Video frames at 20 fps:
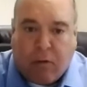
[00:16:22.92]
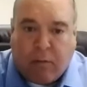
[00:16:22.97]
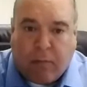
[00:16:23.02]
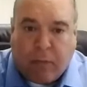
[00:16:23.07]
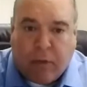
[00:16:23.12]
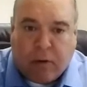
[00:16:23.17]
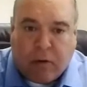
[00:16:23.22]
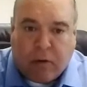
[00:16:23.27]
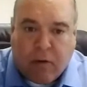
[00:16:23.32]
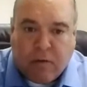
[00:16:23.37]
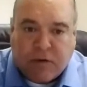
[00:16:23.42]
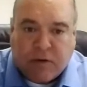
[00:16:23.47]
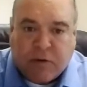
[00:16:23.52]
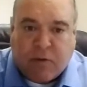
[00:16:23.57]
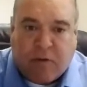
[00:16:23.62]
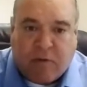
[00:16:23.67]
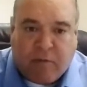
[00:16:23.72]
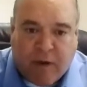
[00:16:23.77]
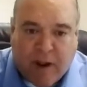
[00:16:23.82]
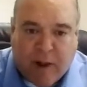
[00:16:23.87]
loans
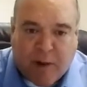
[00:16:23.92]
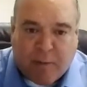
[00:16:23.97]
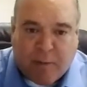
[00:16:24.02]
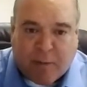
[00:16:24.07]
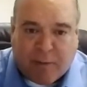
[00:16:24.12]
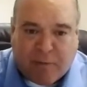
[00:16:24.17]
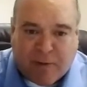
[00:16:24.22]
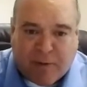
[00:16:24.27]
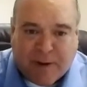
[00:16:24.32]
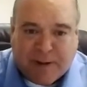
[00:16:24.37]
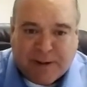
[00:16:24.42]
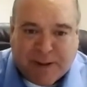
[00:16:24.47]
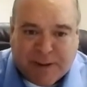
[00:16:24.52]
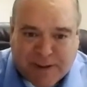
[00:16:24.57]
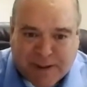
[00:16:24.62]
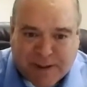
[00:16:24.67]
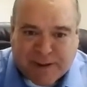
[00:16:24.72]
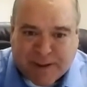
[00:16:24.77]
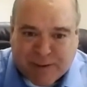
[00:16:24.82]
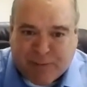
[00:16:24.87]
are available for this because
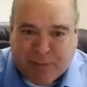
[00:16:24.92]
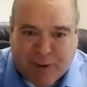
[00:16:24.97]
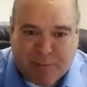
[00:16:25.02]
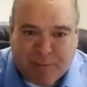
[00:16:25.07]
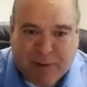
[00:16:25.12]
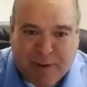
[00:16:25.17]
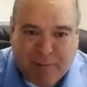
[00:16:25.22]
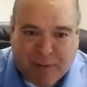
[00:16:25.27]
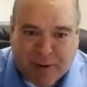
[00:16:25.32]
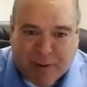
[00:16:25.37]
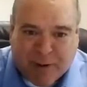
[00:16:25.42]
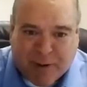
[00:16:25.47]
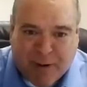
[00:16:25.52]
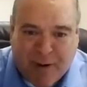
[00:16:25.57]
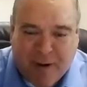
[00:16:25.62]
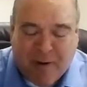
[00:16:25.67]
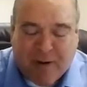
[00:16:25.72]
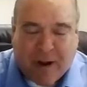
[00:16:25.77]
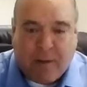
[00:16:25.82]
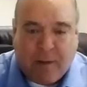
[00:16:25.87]
this is where people are
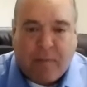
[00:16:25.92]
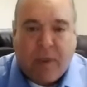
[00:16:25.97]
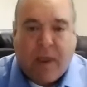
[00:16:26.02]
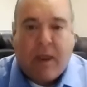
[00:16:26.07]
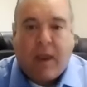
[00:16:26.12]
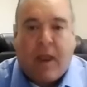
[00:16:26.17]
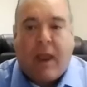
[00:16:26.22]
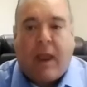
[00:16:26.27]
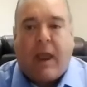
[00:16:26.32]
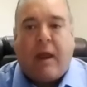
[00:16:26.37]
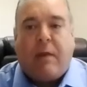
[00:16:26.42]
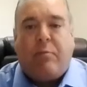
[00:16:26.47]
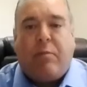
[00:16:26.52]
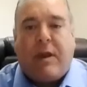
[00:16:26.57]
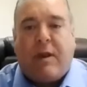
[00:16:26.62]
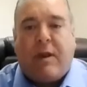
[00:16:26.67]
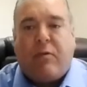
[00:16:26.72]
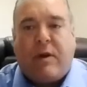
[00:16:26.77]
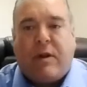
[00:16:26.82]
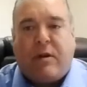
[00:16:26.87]
going, and
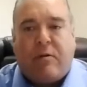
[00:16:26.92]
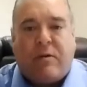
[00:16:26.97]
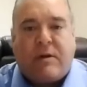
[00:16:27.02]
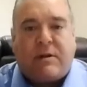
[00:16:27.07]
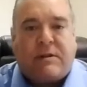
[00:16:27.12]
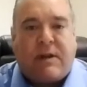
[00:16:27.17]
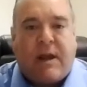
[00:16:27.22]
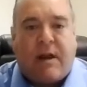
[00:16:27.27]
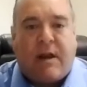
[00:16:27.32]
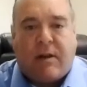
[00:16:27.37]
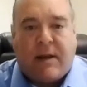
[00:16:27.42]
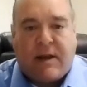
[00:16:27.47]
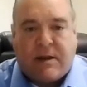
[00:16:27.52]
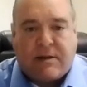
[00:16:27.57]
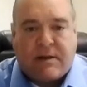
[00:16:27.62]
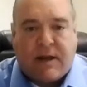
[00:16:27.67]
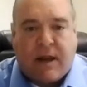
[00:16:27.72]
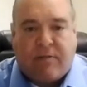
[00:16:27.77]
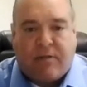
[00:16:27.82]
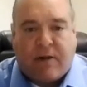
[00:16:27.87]
B, we do it soundly and
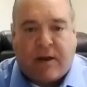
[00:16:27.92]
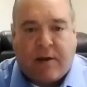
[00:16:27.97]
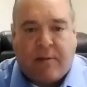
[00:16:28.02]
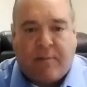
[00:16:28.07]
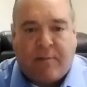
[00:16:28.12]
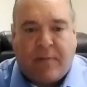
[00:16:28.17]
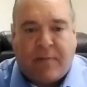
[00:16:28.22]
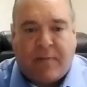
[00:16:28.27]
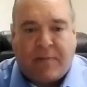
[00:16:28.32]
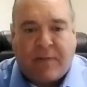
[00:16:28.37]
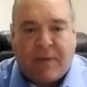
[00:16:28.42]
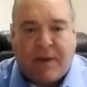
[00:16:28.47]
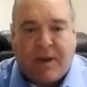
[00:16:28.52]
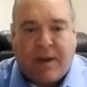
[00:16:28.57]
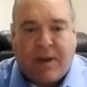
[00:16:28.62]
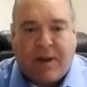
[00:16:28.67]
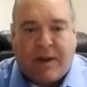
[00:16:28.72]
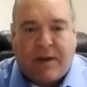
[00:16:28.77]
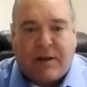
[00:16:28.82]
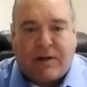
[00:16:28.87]
safely.
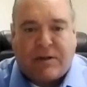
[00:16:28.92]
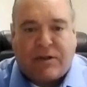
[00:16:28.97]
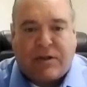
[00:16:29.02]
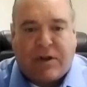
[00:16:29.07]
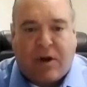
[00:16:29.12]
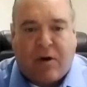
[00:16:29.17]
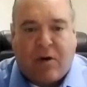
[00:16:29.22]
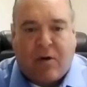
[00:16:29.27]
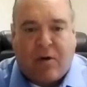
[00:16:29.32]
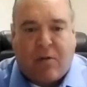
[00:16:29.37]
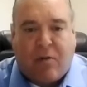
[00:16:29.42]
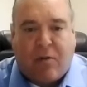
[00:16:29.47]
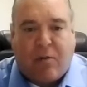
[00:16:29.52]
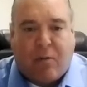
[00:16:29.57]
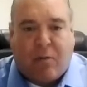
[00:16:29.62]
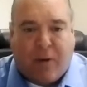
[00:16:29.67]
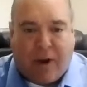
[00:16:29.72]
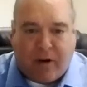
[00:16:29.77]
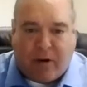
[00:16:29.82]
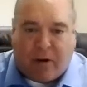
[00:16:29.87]
So
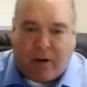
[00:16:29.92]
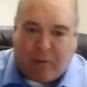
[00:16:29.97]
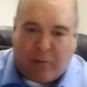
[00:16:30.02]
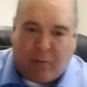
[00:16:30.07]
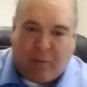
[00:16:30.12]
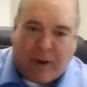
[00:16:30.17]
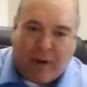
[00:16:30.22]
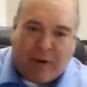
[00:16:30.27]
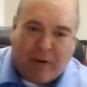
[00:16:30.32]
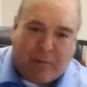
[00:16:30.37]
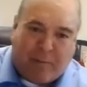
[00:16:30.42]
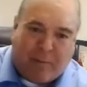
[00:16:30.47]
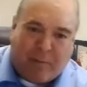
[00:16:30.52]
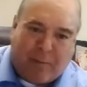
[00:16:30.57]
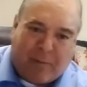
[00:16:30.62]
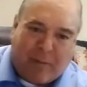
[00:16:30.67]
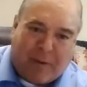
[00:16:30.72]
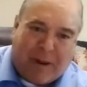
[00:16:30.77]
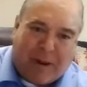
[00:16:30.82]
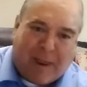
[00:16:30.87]
we are
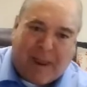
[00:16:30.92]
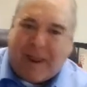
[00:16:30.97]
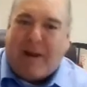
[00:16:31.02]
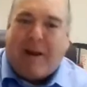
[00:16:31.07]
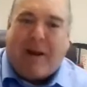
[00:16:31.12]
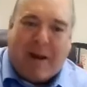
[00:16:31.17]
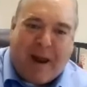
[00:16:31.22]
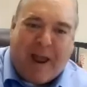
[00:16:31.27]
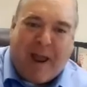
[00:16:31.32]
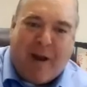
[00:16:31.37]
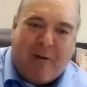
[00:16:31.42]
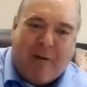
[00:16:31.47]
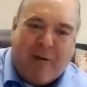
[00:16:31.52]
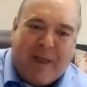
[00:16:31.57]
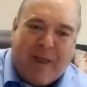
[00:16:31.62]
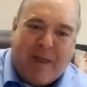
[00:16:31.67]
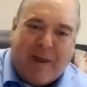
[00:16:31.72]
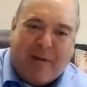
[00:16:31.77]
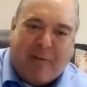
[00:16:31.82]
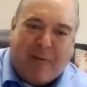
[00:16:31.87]
now
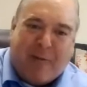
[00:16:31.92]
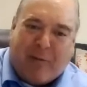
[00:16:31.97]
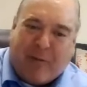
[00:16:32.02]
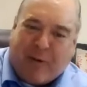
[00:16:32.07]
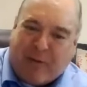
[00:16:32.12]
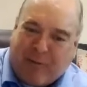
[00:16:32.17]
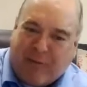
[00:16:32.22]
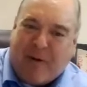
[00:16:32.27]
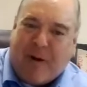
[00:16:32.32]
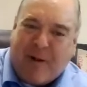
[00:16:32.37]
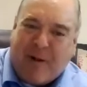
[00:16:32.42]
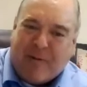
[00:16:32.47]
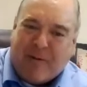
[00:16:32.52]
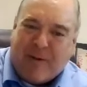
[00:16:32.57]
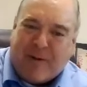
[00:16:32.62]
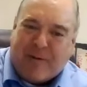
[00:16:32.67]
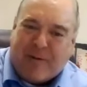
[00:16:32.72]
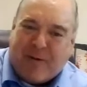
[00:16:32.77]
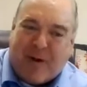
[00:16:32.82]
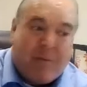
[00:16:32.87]
we're following
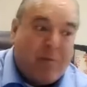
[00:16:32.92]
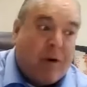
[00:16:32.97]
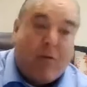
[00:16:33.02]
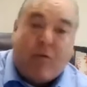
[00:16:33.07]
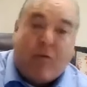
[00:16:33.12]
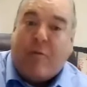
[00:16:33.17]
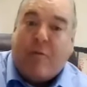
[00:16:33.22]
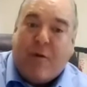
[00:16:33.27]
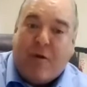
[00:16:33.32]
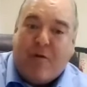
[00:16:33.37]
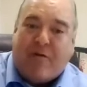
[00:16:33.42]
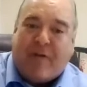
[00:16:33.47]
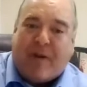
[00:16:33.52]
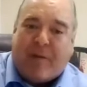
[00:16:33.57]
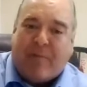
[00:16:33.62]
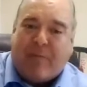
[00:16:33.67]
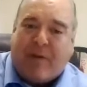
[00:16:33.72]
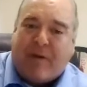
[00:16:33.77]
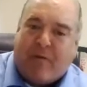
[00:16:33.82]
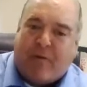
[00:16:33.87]
the trend, but we're
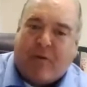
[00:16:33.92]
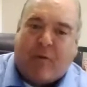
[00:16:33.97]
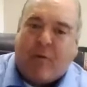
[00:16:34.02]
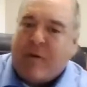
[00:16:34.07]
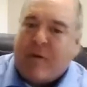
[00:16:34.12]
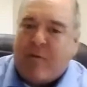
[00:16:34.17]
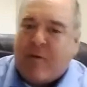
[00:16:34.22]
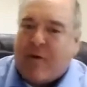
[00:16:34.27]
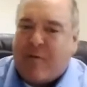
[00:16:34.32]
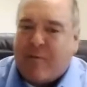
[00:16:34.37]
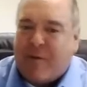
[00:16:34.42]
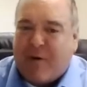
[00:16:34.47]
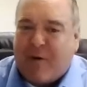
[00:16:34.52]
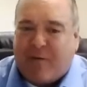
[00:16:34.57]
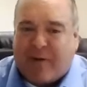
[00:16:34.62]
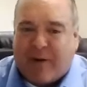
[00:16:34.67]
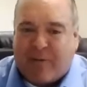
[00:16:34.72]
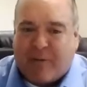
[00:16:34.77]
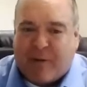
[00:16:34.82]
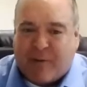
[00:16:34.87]
moving. Before we weren't
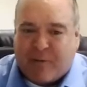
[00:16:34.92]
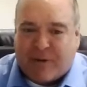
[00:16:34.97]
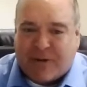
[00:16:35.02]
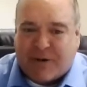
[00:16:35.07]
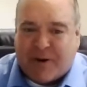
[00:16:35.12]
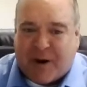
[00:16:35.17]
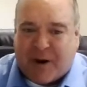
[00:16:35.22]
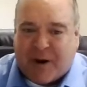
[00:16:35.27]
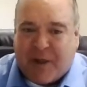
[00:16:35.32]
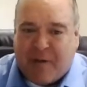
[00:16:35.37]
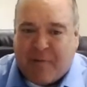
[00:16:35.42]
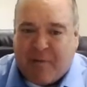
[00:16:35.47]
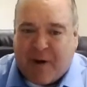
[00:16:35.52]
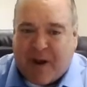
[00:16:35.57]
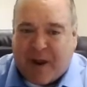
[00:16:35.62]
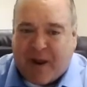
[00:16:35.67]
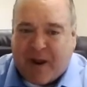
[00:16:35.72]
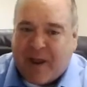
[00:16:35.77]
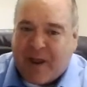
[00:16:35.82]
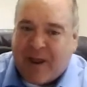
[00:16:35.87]
moving, we were stuck in the
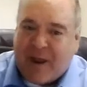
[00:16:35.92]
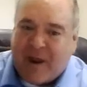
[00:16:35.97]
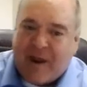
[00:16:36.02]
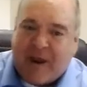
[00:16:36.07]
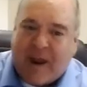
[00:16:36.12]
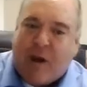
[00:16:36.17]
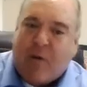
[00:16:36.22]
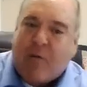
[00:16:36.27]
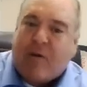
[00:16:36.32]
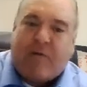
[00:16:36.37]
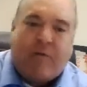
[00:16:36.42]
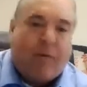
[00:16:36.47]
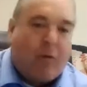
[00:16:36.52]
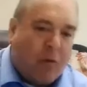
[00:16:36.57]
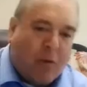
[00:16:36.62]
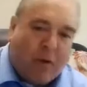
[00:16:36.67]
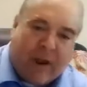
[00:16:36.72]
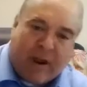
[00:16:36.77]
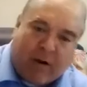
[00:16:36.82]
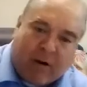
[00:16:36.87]
mud. Now
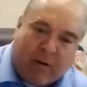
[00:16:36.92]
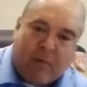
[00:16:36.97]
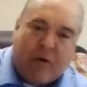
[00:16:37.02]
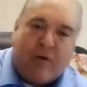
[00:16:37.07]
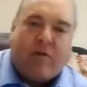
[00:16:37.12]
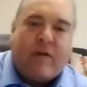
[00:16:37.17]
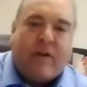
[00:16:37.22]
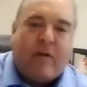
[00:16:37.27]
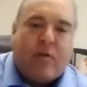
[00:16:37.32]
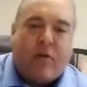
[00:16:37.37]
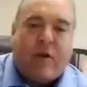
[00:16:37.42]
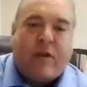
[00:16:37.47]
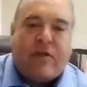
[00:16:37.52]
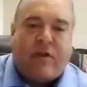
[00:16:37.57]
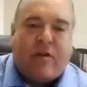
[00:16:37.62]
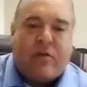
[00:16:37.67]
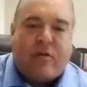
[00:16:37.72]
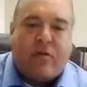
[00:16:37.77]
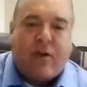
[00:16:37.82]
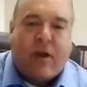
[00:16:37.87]
we are moving with
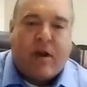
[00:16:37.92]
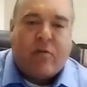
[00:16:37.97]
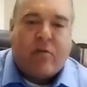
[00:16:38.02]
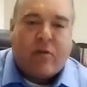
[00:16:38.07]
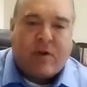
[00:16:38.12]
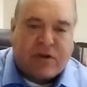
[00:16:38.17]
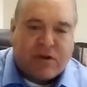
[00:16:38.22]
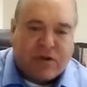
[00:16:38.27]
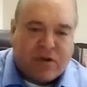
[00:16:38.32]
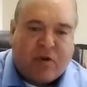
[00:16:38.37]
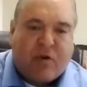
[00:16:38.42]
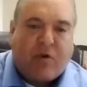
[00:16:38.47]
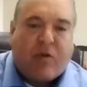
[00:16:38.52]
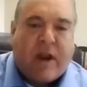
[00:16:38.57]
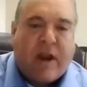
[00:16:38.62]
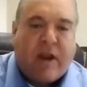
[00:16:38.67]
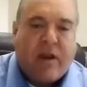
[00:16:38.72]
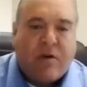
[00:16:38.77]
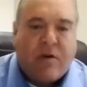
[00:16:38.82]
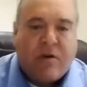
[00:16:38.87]
the trend, which is
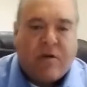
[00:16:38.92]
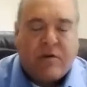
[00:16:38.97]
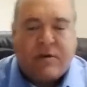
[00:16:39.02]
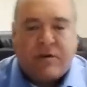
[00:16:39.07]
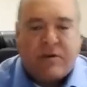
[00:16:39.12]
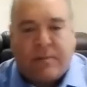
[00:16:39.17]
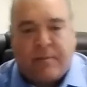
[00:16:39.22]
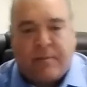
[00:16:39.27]
great news.